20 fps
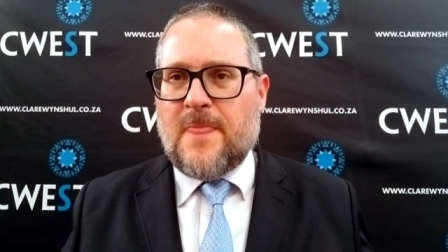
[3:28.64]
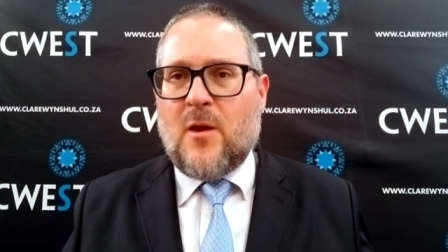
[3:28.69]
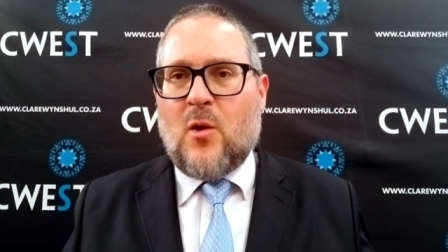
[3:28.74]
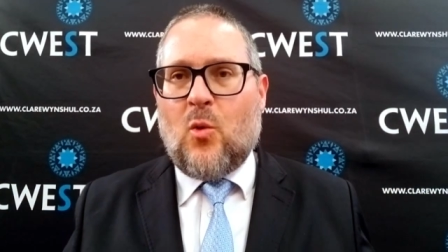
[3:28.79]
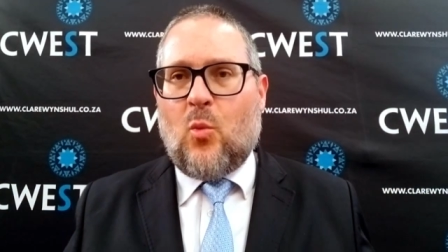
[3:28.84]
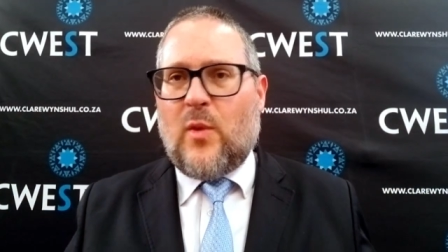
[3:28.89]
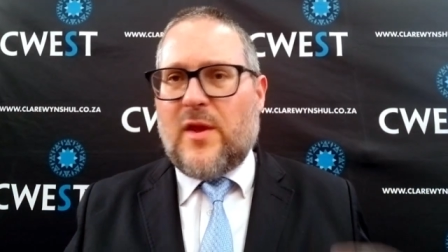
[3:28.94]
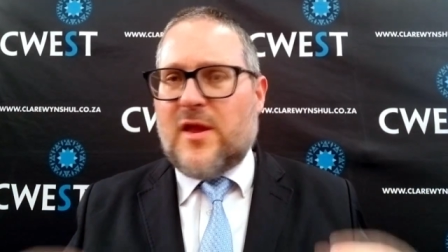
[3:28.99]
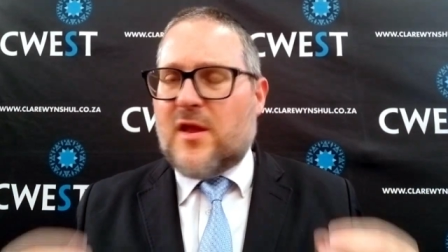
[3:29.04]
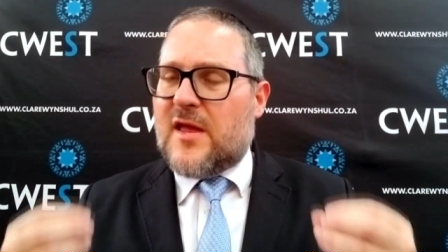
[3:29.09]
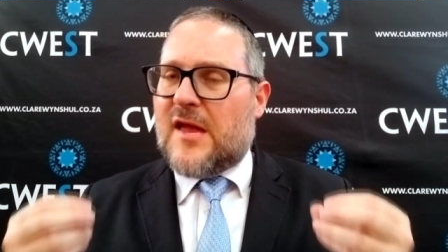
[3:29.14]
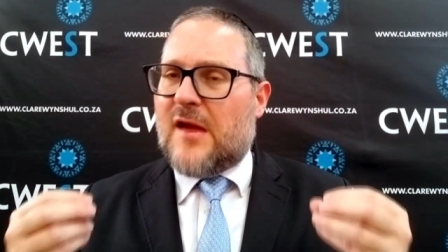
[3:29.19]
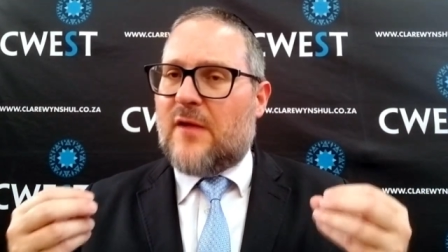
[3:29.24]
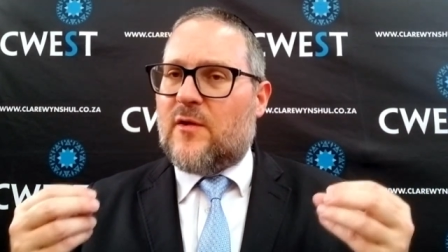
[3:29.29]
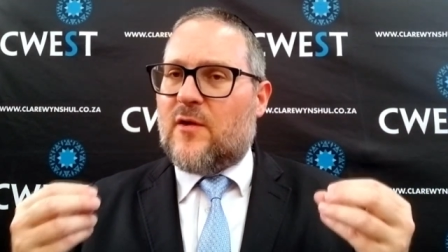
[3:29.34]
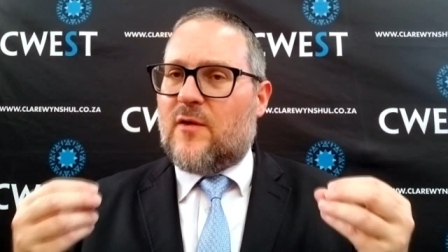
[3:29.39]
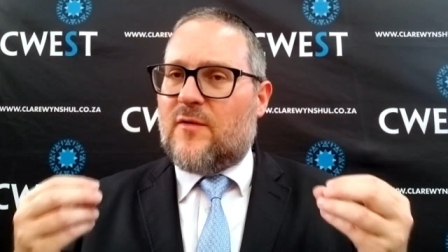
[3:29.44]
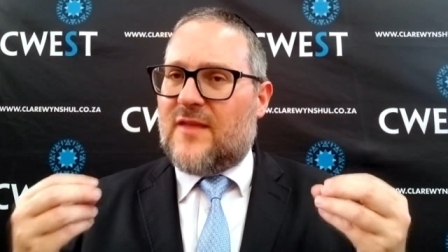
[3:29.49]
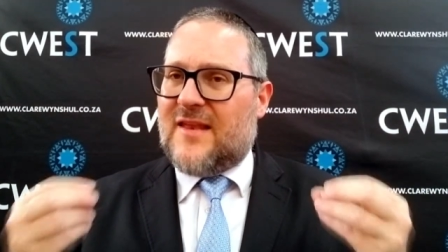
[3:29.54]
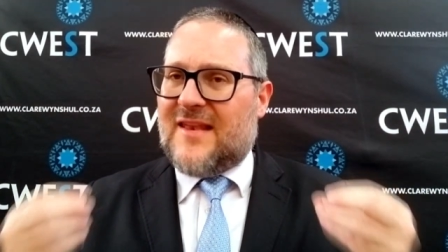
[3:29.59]
We
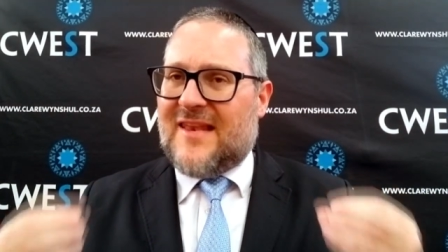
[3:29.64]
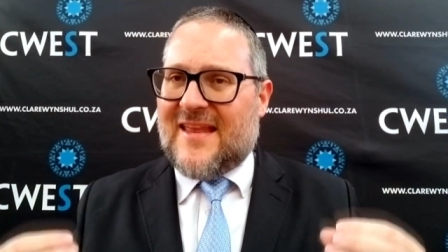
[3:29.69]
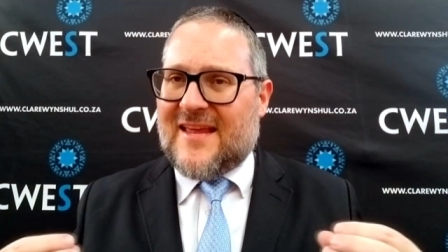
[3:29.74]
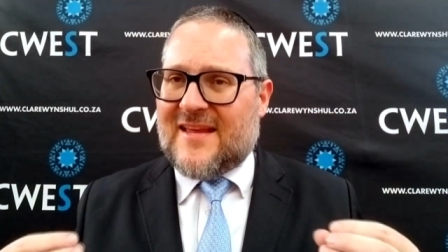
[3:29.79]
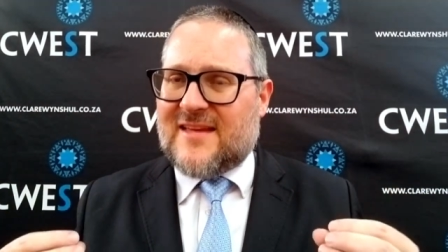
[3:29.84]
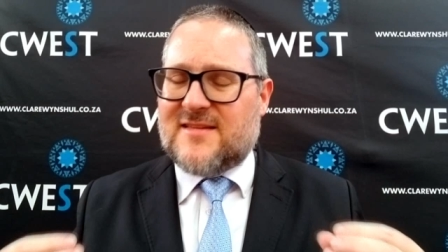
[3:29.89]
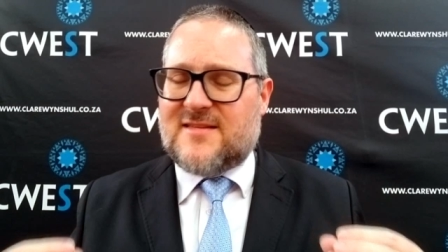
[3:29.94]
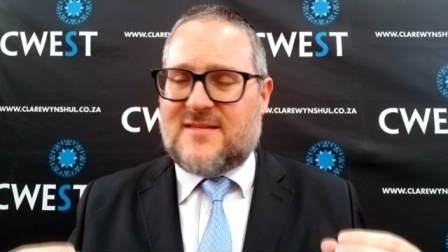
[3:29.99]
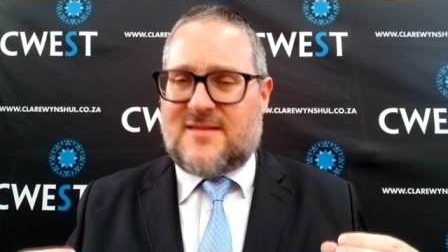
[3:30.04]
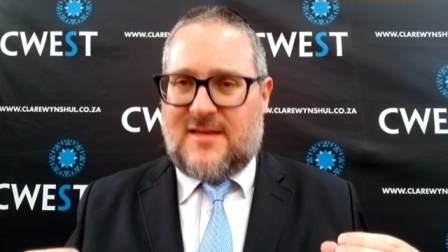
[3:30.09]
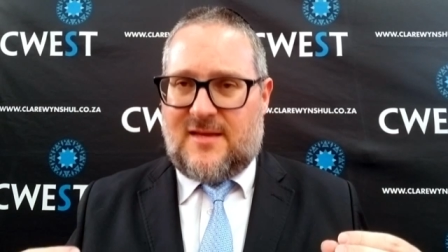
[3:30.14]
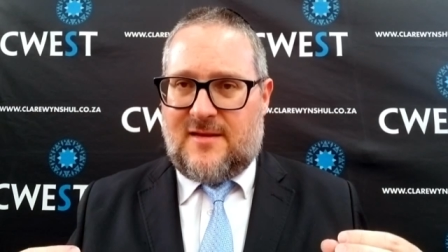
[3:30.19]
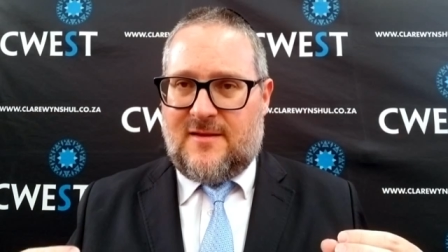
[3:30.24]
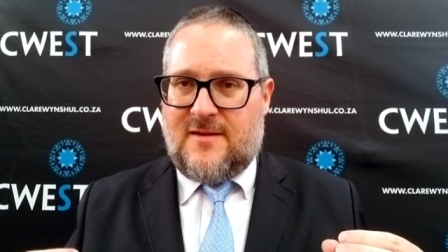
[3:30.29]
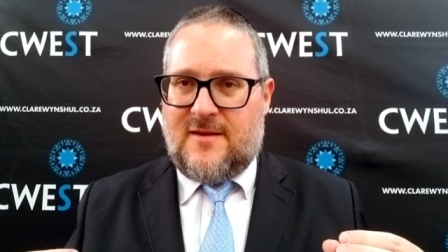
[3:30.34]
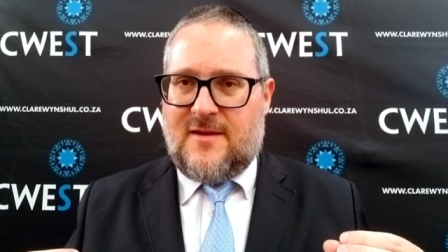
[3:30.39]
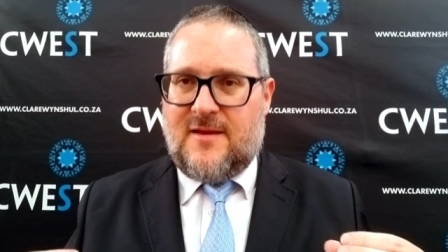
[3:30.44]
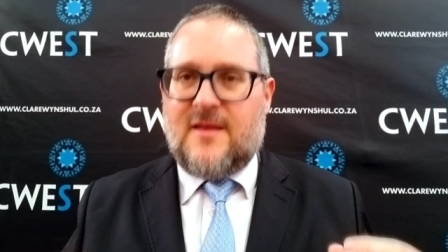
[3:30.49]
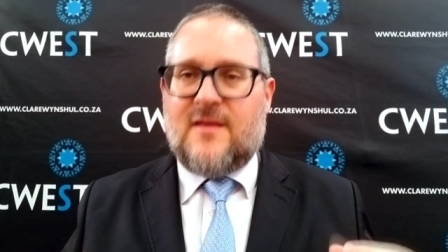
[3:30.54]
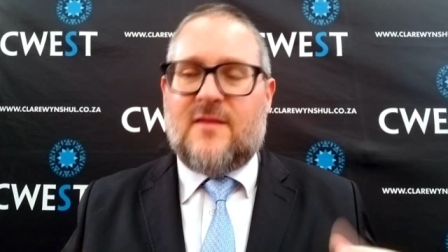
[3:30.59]
carry on the legacy
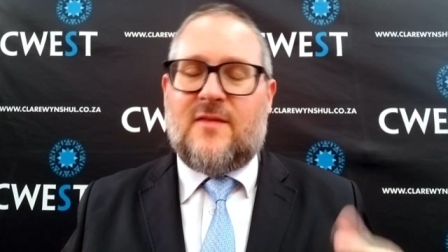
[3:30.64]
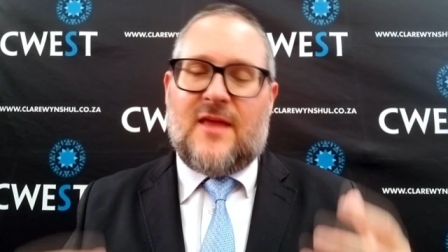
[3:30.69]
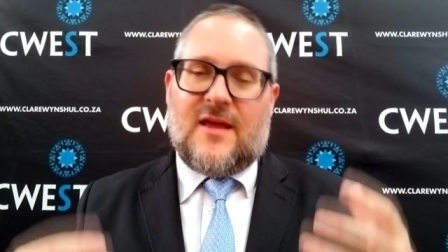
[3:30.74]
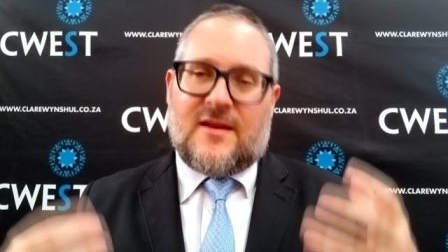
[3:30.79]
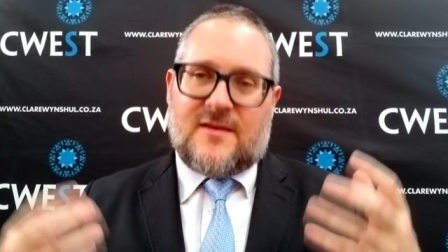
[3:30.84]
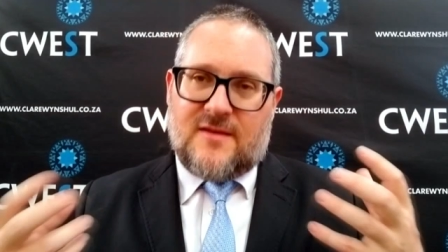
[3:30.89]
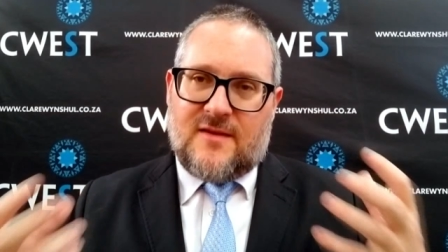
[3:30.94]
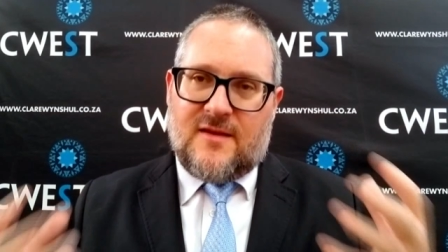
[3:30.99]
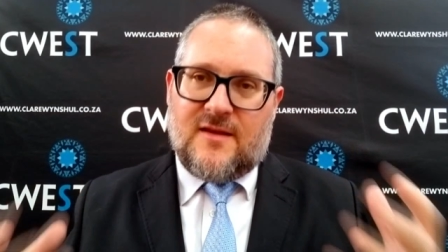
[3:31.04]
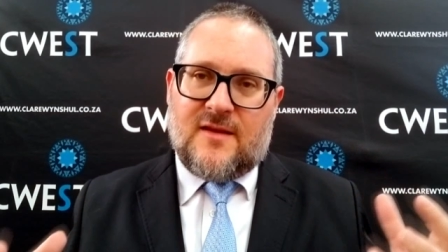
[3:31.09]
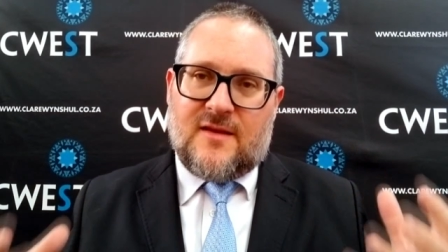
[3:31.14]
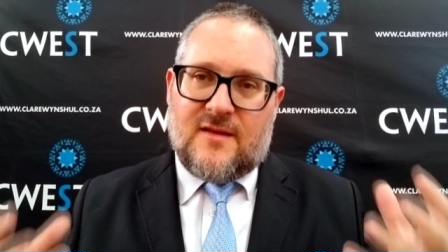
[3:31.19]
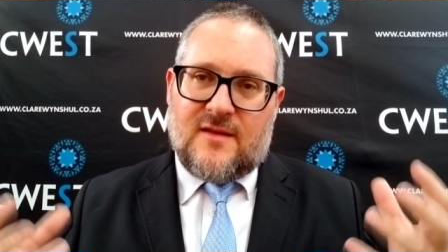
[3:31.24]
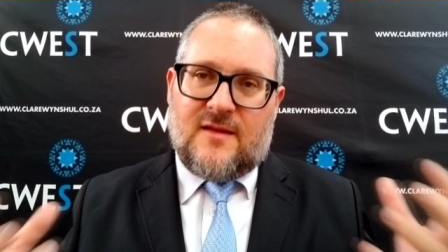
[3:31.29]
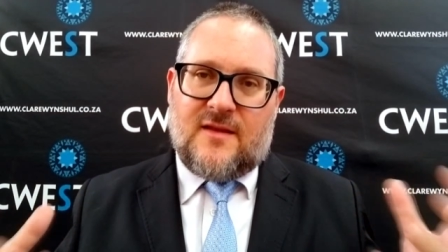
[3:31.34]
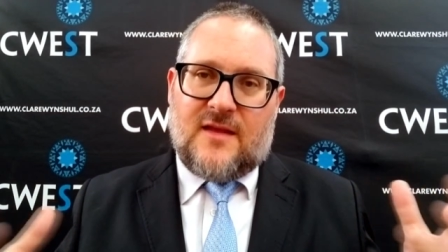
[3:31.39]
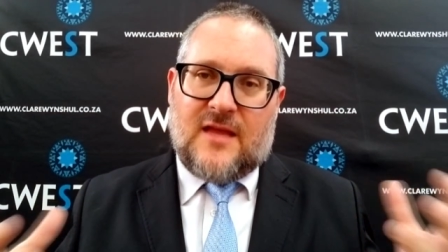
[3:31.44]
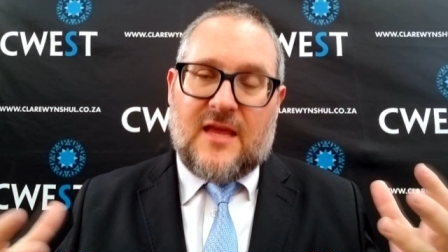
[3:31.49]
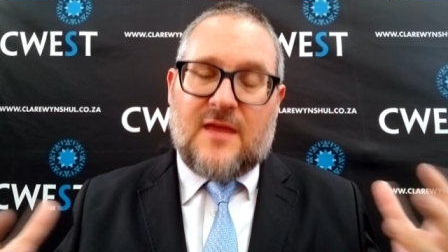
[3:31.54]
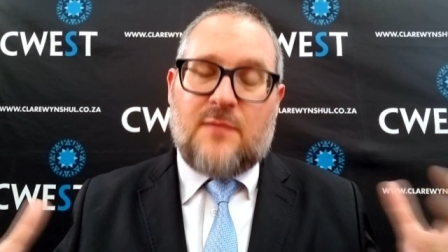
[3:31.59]
that
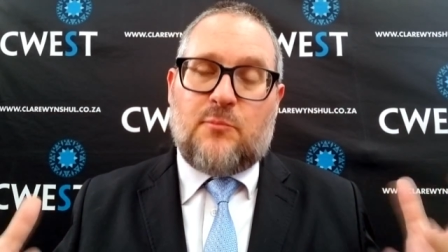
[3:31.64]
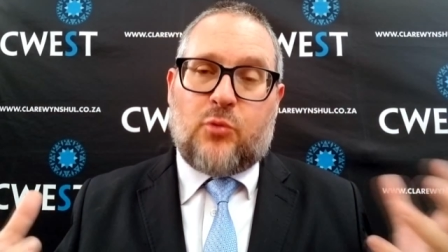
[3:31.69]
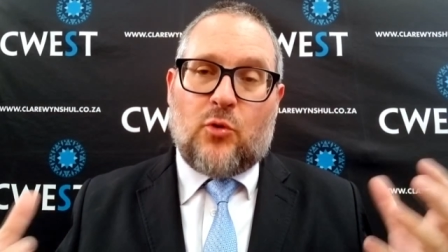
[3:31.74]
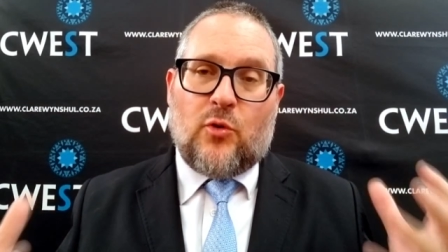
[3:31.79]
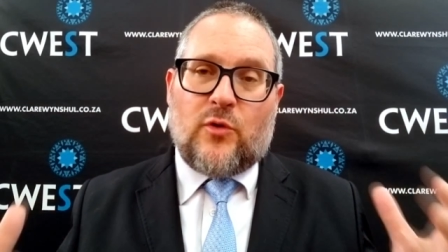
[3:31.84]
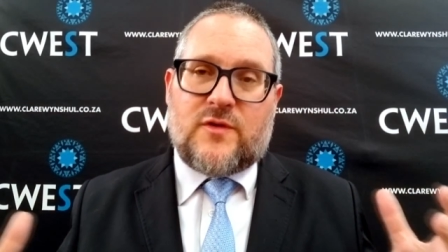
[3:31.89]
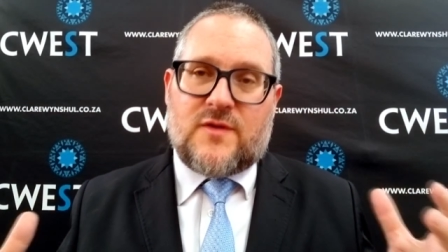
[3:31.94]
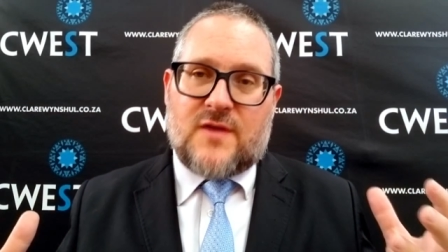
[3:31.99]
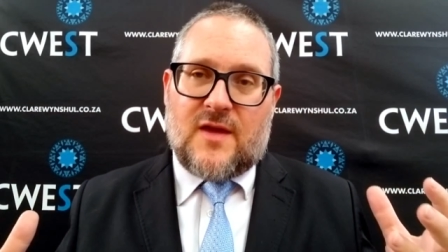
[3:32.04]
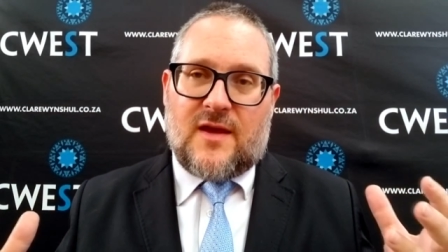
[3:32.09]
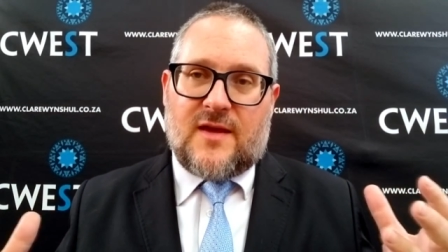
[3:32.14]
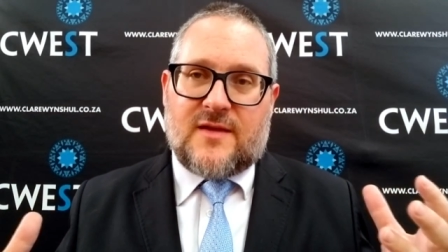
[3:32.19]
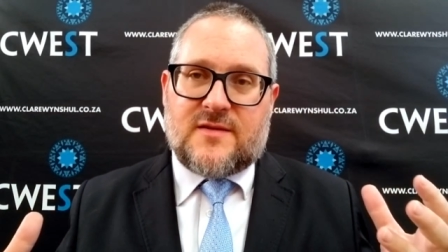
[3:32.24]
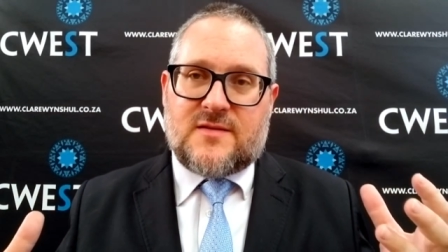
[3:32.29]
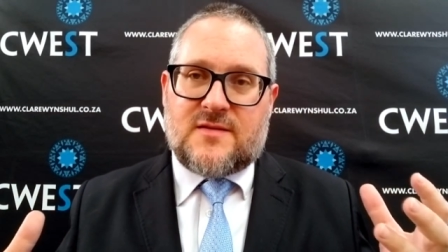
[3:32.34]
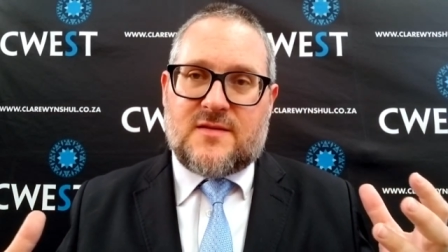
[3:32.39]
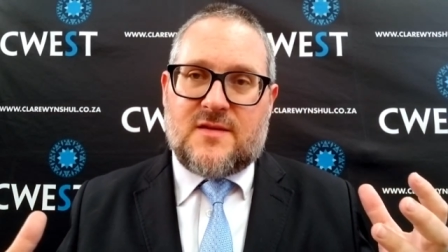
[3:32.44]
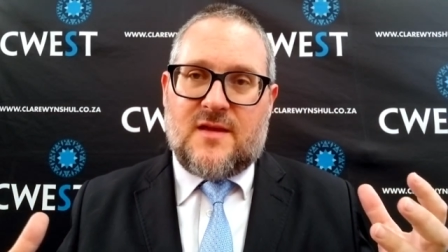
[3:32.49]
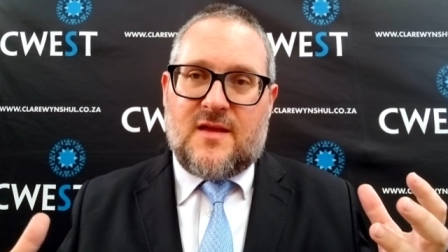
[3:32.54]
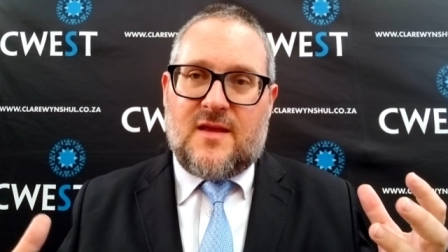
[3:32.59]
he brought to
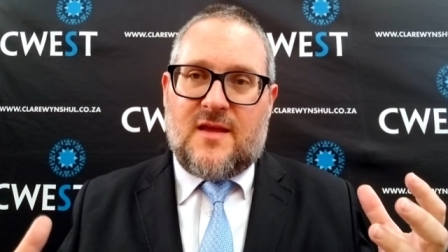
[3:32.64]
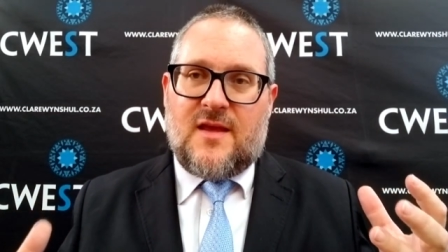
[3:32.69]
us,